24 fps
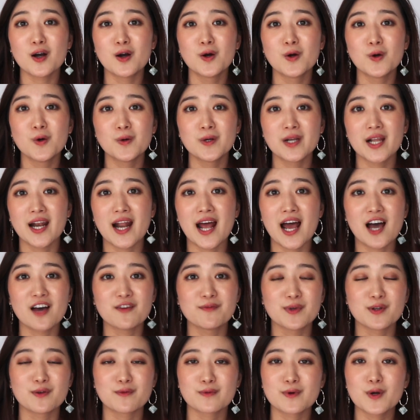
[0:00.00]
own and
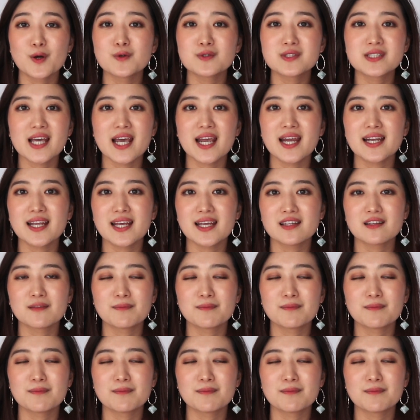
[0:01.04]
have been rotating